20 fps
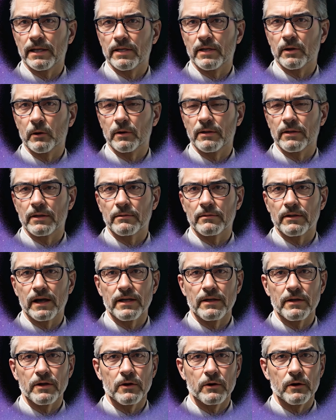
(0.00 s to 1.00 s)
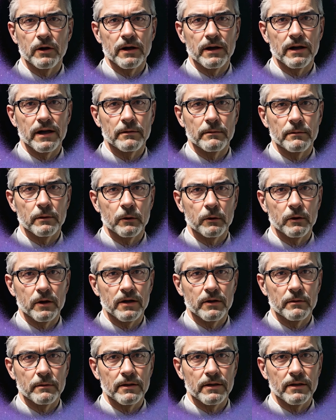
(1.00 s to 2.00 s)
a source of intrigue and
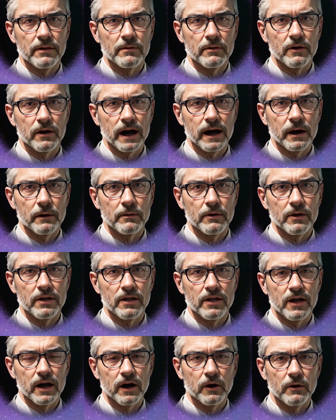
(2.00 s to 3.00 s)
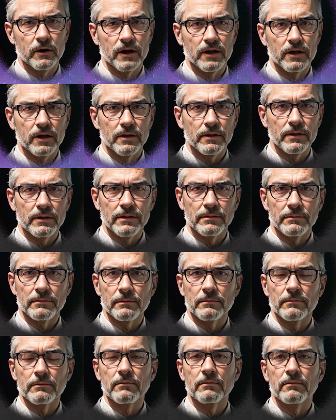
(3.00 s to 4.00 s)
bewilderment for countless generations.
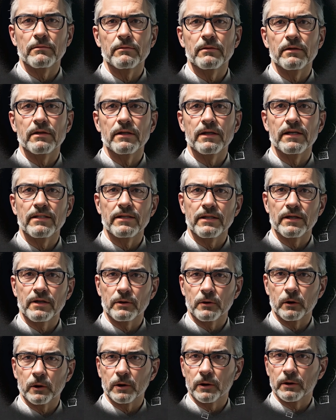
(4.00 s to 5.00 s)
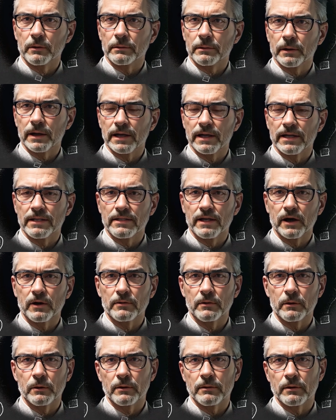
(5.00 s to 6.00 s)
These extraordinary beings,
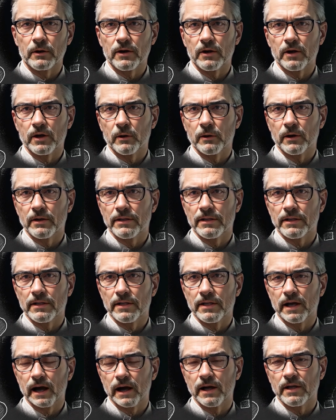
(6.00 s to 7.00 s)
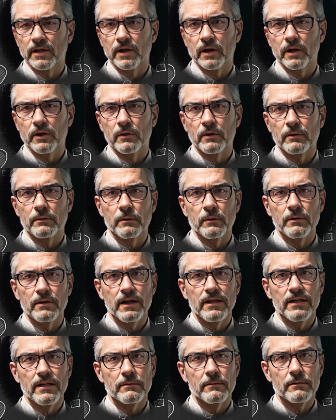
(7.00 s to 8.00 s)
often referred to as the Star Children,
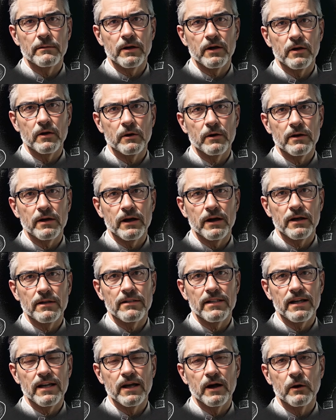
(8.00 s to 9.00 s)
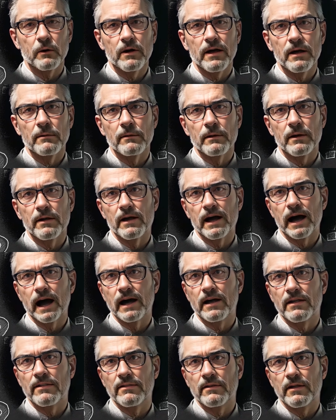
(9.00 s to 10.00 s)
present a mystery that continually
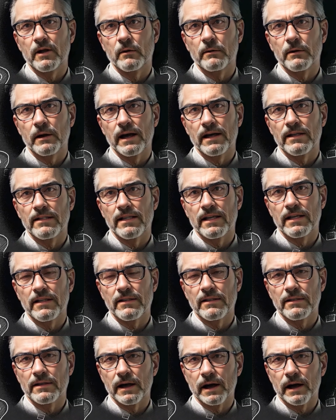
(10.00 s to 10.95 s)
beguiles humanity.